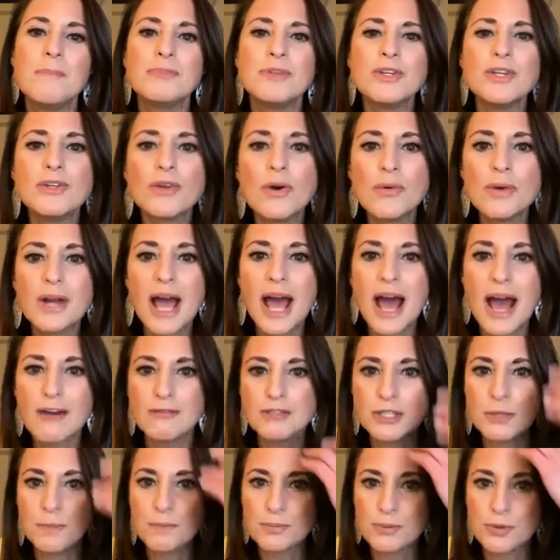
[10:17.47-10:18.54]
You don't have
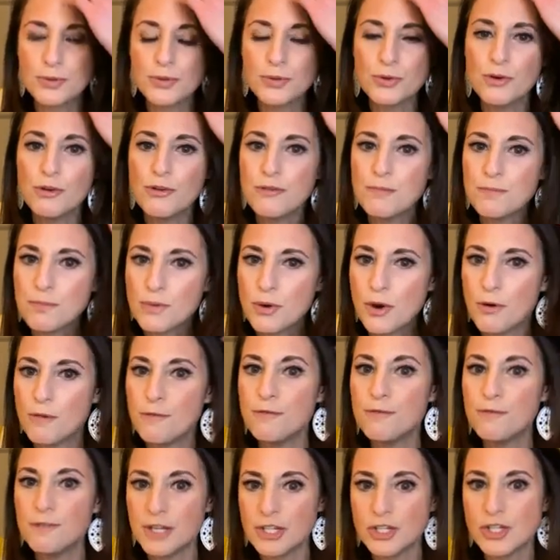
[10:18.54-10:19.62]
to prove
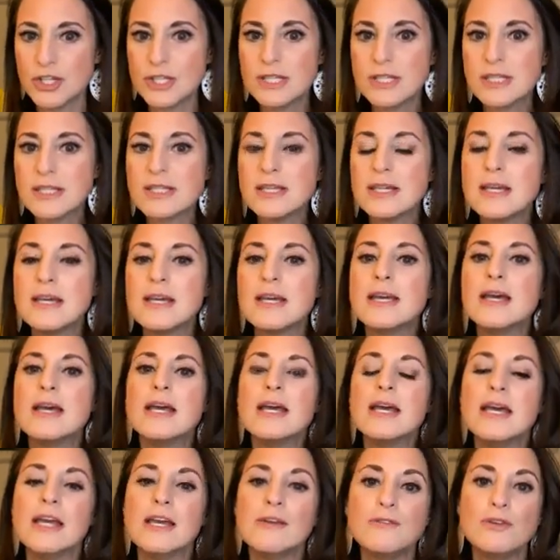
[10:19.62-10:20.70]
proficiency.
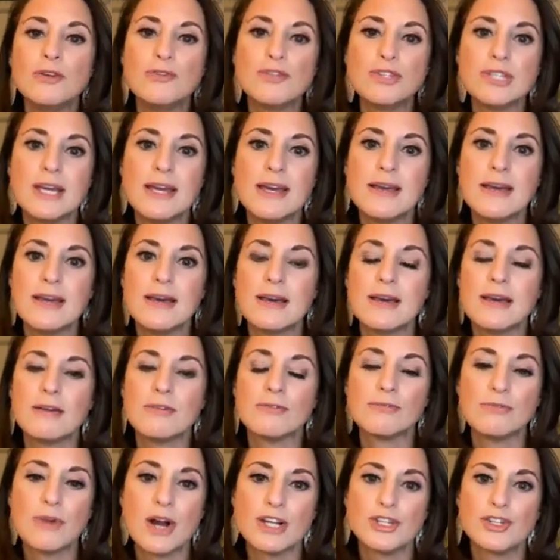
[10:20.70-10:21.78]
If you take
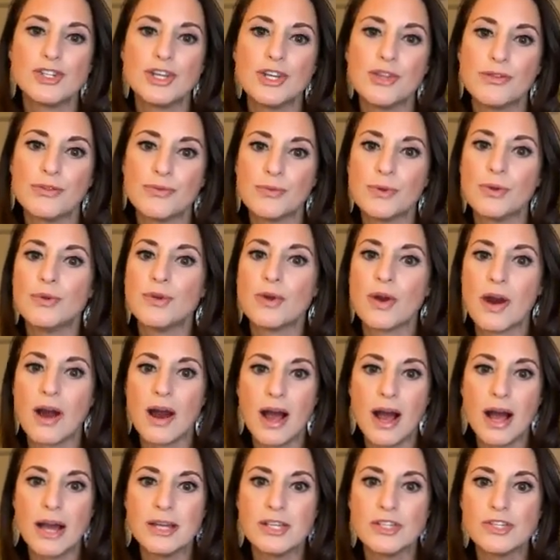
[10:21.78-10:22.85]
Russian through your
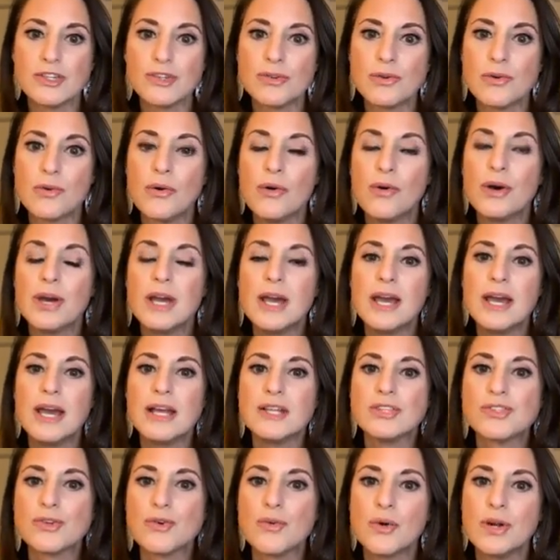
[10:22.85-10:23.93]
high school,
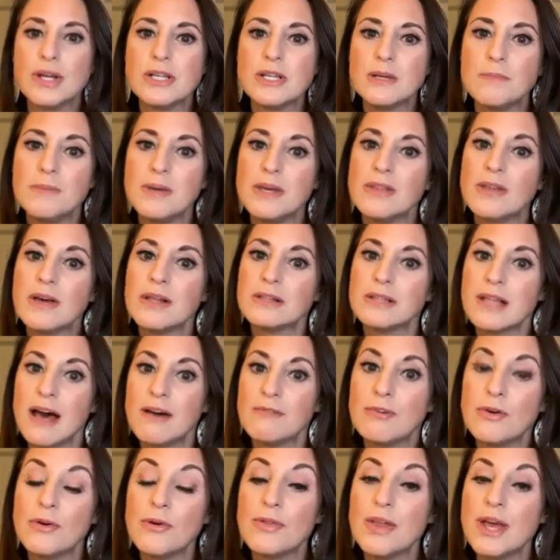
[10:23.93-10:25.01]
it's going to be the
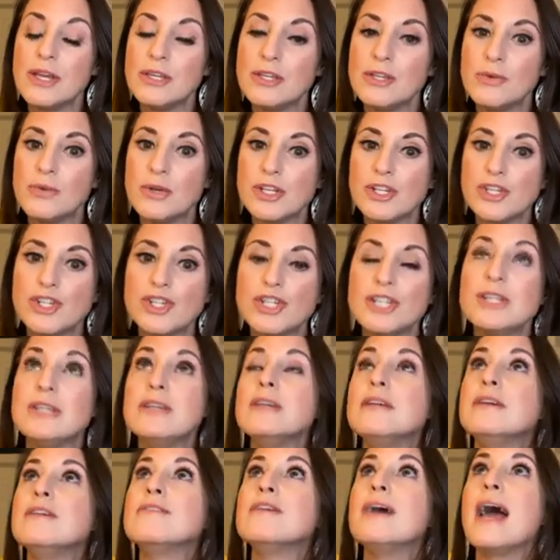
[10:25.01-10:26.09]
level that you
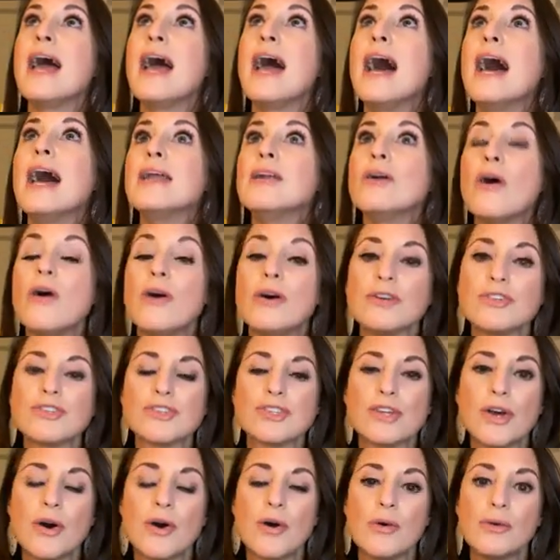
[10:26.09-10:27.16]
achieve and
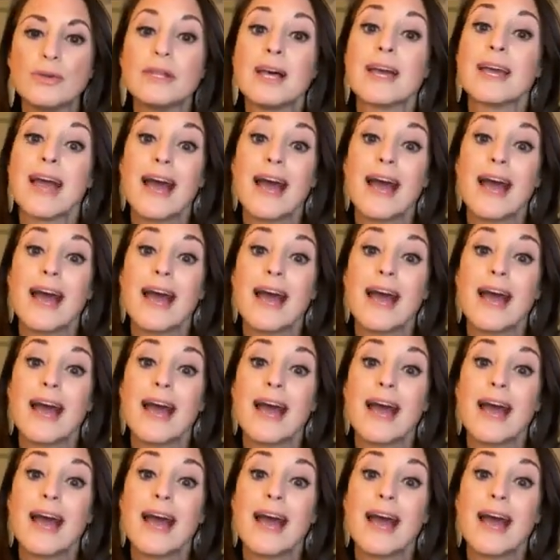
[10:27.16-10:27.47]
also